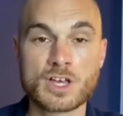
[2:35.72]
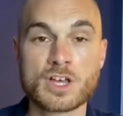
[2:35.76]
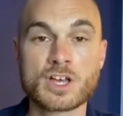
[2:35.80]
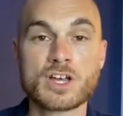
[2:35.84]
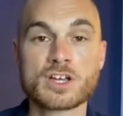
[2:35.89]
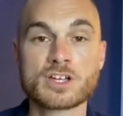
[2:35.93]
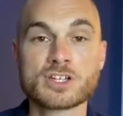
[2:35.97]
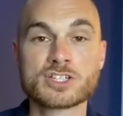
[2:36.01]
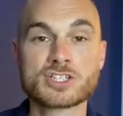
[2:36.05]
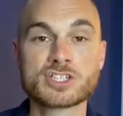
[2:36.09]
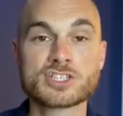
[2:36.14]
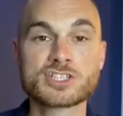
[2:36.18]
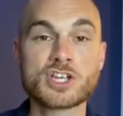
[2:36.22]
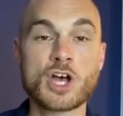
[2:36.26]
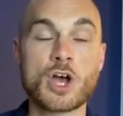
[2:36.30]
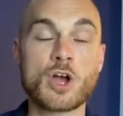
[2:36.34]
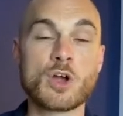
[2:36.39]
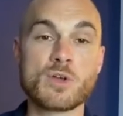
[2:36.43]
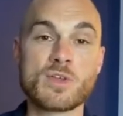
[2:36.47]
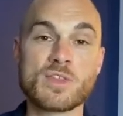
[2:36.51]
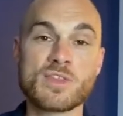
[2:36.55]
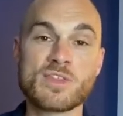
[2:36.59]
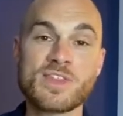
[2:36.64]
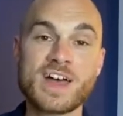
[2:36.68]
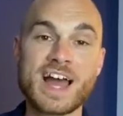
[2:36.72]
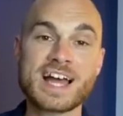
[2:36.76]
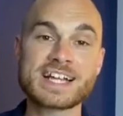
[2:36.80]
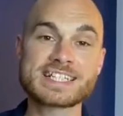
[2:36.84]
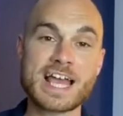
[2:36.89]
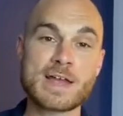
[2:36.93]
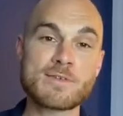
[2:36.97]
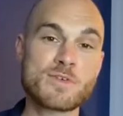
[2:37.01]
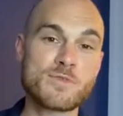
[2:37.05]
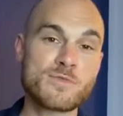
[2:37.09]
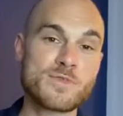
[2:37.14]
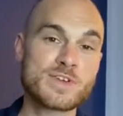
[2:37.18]
So that's
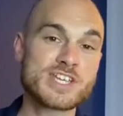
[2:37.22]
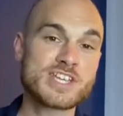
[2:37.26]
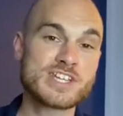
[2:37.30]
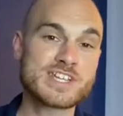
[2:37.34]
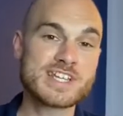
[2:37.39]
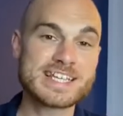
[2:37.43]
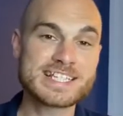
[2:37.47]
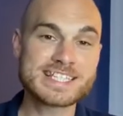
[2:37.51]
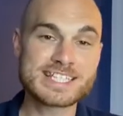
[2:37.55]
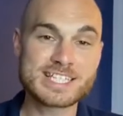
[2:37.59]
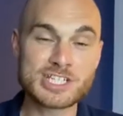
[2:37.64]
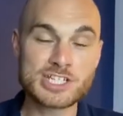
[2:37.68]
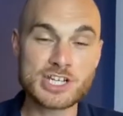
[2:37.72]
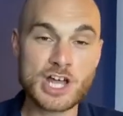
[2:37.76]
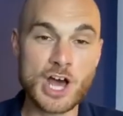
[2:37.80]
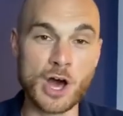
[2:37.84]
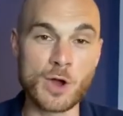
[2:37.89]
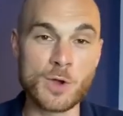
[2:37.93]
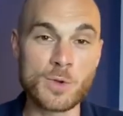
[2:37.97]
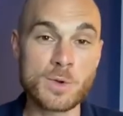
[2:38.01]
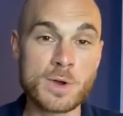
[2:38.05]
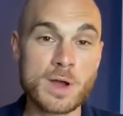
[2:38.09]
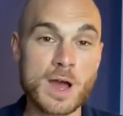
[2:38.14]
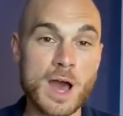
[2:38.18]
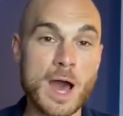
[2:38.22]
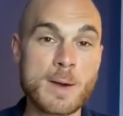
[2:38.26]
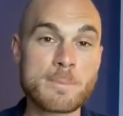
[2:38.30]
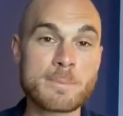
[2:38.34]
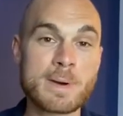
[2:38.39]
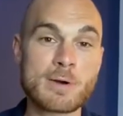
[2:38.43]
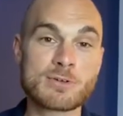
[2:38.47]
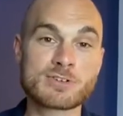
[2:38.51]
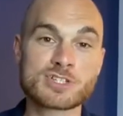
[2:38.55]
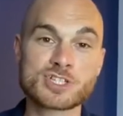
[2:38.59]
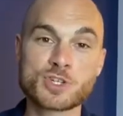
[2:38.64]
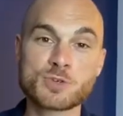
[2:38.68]
everything you need to know
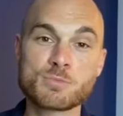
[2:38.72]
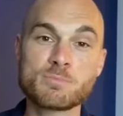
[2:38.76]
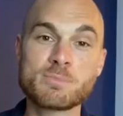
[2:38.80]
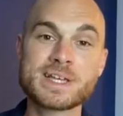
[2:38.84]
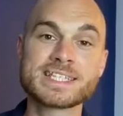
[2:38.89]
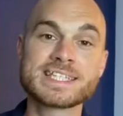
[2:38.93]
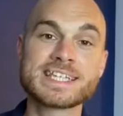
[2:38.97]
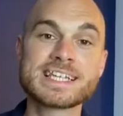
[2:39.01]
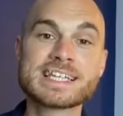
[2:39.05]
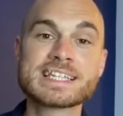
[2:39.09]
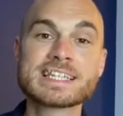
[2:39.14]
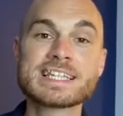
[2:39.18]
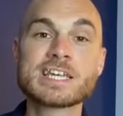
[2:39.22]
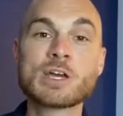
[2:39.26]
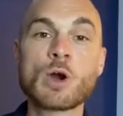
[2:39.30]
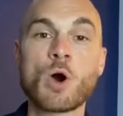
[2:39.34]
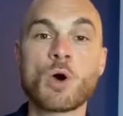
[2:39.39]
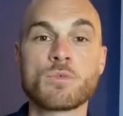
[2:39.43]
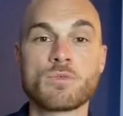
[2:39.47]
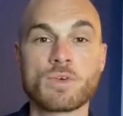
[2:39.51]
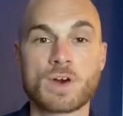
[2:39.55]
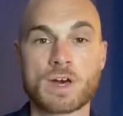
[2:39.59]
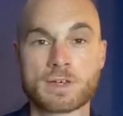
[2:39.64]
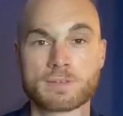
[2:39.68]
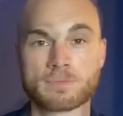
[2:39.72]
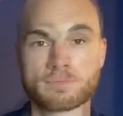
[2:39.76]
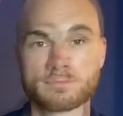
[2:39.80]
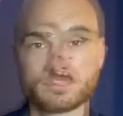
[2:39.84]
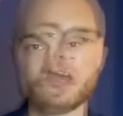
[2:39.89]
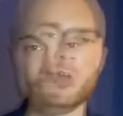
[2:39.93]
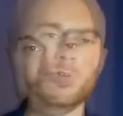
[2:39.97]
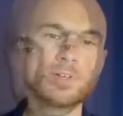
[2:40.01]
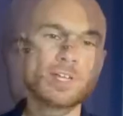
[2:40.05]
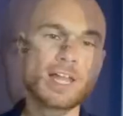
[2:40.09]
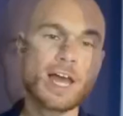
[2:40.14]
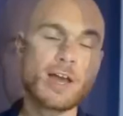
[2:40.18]
about submitting the offer.
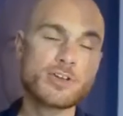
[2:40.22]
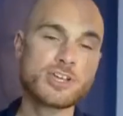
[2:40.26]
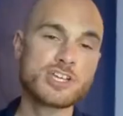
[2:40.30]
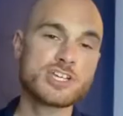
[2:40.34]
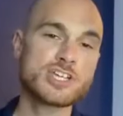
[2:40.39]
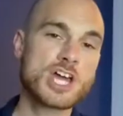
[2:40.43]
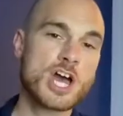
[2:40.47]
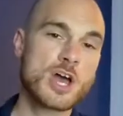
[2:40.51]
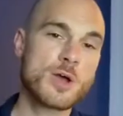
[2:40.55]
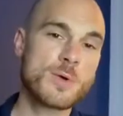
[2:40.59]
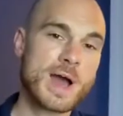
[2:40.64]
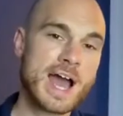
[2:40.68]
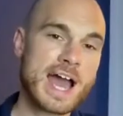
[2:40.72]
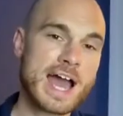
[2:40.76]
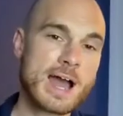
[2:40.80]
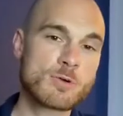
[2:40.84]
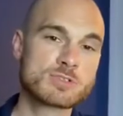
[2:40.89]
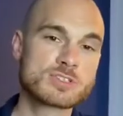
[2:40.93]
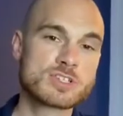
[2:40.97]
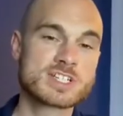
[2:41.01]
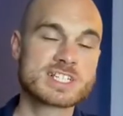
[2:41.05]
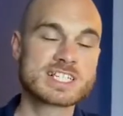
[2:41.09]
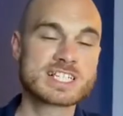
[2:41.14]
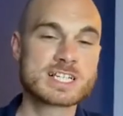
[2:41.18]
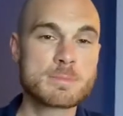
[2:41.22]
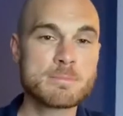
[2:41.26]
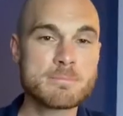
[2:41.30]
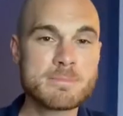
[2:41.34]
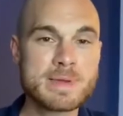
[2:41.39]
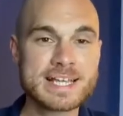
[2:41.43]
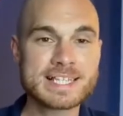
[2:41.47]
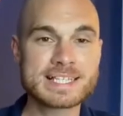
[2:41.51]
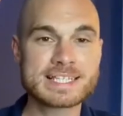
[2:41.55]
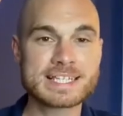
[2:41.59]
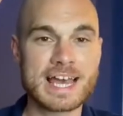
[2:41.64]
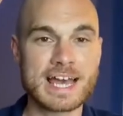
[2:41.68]
So now you know how to
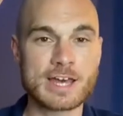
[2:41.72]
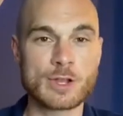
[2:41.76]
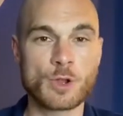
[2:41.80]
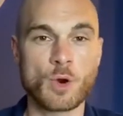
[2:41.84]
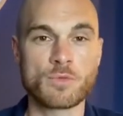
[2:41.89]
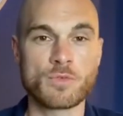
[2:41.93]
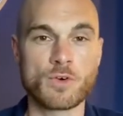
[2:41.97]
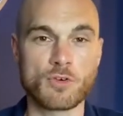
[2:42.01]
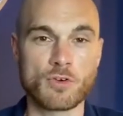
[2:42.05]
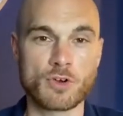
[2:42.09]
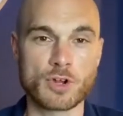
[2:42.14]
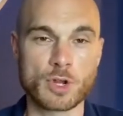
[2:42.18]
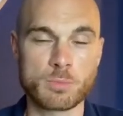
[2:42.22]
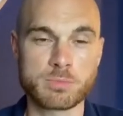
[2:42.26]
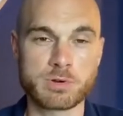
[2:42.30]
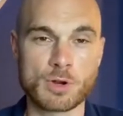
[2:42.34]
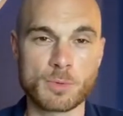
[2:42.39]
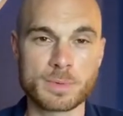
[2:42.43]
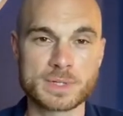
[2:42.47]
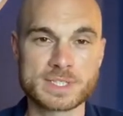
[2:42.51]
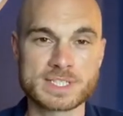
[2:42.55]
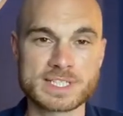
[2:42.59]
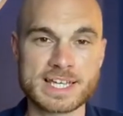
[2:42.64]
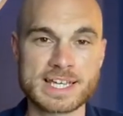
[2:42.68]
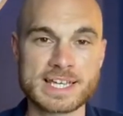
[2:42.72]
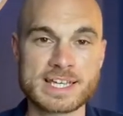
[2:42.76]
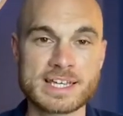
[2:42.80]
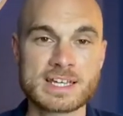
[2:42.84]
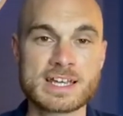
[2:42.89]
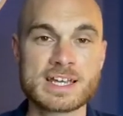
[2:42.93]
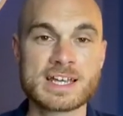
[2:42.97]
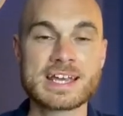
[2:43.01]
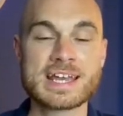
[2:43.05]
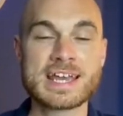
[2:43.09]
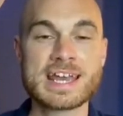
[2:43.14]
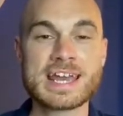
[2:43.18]
submit an offer on a property,
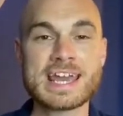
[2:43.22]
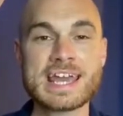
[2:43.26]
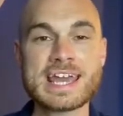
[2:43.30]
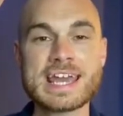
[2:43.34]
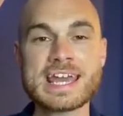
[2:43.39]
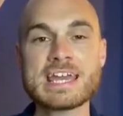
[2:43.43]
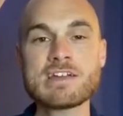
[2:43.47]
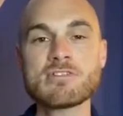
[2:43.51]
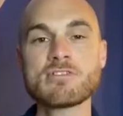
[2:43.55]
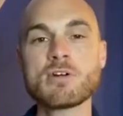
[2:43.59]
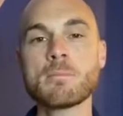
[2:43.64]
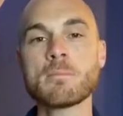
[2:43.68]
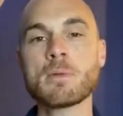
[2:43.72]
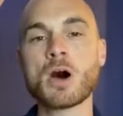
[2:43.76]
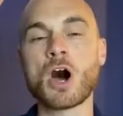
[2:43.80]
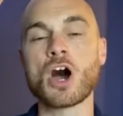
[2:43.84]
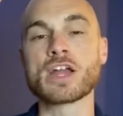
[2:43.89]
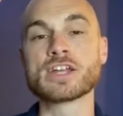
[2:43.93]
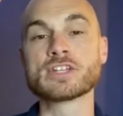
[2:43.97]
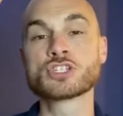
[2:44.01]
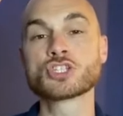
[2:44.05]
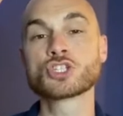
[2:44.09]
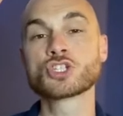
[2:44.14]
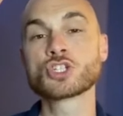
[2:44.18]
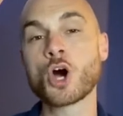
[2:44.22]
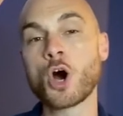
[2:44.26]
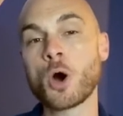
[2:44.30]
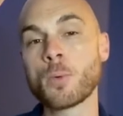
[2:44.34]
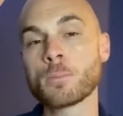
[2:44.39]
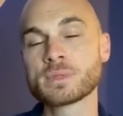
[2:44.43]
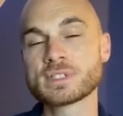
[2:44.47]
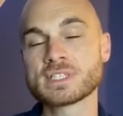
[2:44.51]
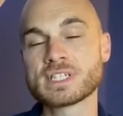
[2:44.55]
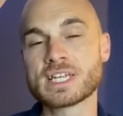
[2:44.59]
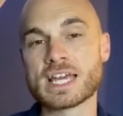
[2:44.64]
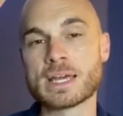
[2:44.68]
here are my
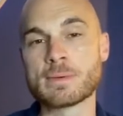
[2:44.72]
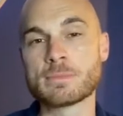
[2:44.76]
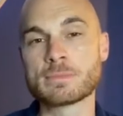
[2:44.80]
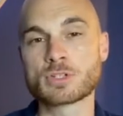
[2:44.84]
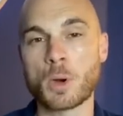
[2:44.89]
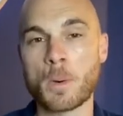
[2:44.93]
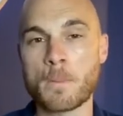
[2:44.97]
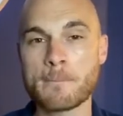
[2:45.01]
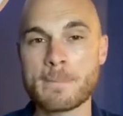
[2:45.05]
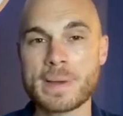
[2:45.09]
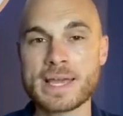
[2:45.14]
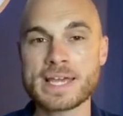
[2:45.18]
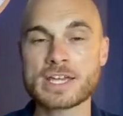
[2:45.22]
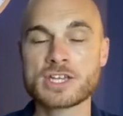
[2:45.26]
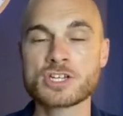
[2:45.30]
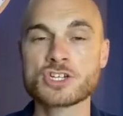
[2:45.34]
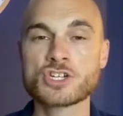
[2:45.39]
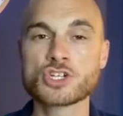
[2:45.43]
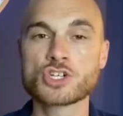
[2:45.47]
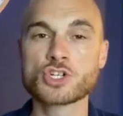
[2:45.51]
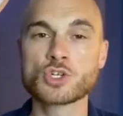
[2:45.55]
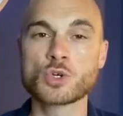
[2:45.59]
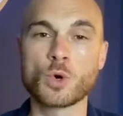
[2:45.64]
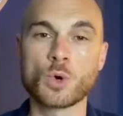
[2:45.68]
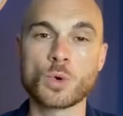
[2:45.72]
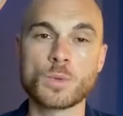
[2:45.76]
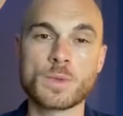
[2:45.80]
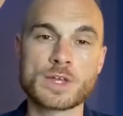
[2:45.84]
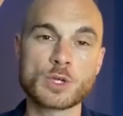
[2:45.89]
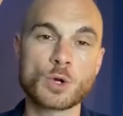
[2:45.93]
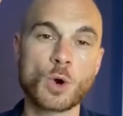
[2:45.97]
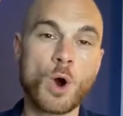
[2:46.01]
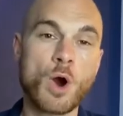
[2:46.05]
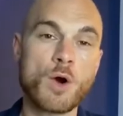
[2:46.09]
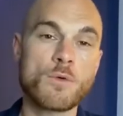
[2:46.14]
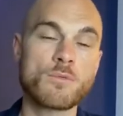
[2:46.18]
top tips on making sure that
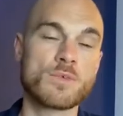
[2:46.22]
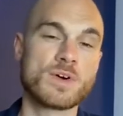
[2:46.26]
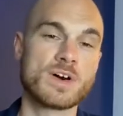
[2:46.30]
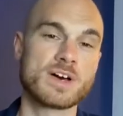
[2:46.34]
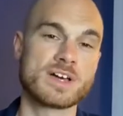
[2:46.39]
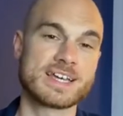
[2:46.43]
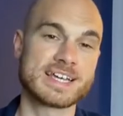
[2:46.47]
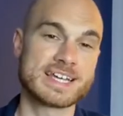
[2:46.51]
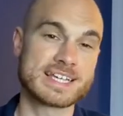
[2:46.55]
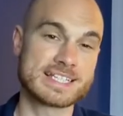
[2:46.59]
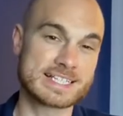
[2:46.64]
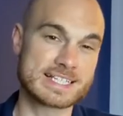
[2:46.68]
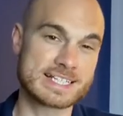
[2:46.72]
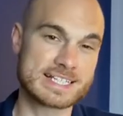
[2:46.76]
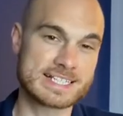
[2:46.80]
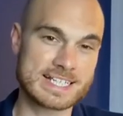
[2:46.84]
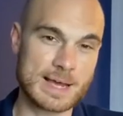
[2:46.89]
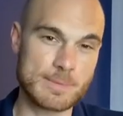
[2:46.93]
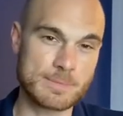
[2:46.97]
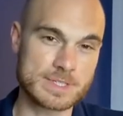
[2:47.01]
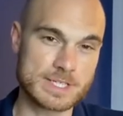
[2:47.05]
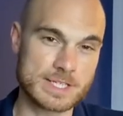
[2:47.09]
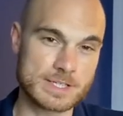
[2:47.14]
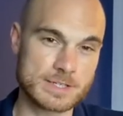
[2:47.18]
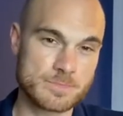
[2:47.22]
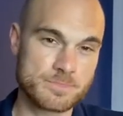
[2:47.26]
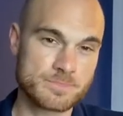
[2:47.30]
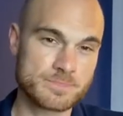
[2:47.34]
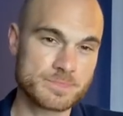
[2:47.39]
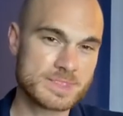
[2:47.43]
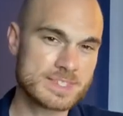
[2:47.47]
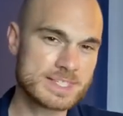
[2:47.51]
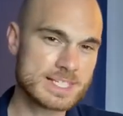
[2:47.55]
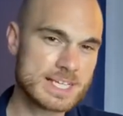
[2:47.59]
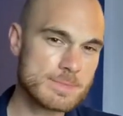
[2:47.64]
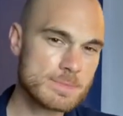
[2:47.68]
your offer is accepted.
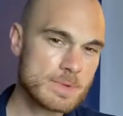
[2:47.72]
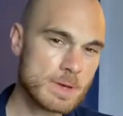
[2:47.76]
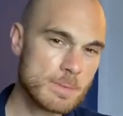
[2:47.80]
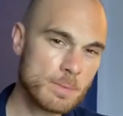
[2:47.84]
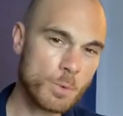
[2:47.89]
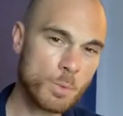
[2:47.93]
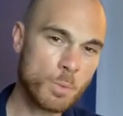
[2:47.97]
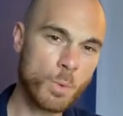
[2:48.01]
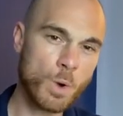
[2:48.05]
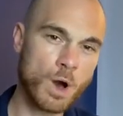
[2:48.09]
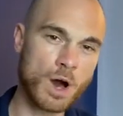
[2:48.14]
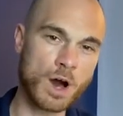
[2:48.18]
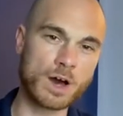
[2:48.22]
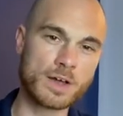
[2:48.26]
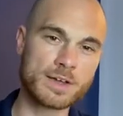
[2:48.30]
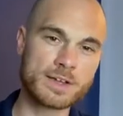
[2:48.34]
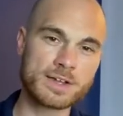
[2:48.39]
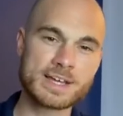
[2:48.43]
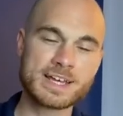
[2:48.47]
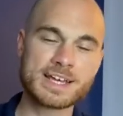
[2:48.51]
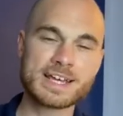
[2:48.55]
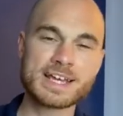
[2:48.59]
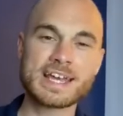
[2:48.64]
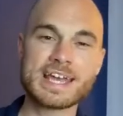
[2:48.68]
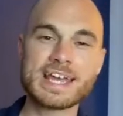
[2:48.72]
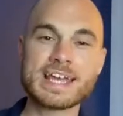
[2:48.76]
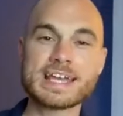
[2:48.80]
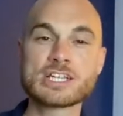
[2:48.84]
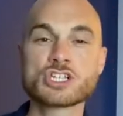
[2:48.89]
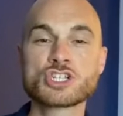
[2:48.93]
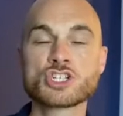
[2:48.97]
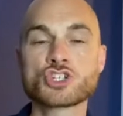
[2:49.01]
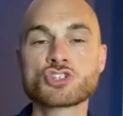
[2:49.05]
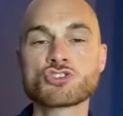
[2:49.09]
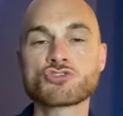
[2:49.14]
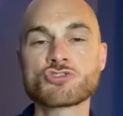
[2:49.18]
Tip number 1 is
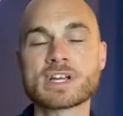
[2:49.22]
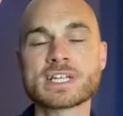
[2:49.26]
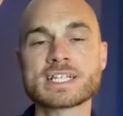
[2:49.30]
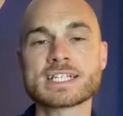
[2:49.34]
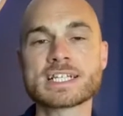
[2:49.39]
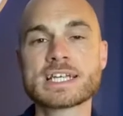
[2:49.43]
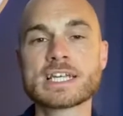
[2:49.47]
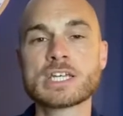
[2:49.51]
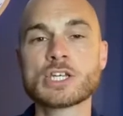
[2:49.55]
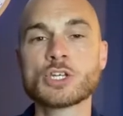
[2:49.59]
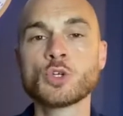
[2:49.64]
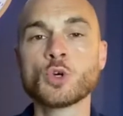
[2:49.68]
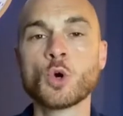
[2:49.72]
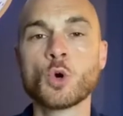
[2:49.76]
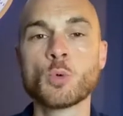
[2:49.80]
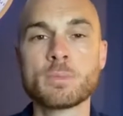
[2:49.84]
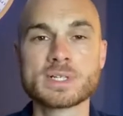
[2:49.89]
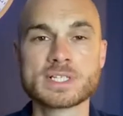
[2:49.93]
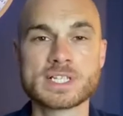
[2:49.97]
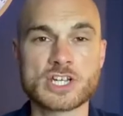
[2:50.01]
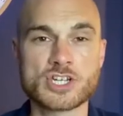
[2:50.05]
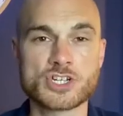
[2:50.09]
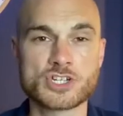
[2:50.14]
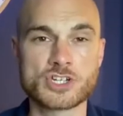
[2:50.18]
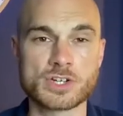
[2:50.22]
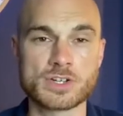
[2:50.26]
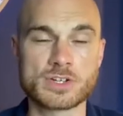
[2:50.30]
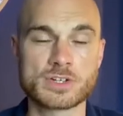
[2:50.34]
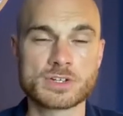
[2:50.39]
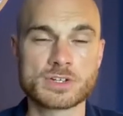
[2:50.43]
stressing your position.